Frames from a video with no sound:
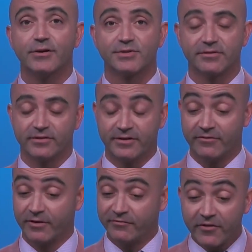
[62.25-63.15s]
He was a
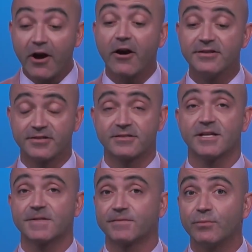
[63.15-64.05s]
very
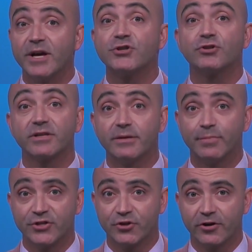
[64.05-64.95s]
successul major league
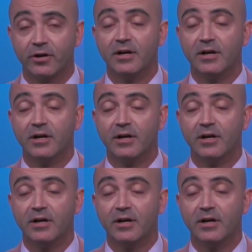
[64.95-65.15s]
pitcher.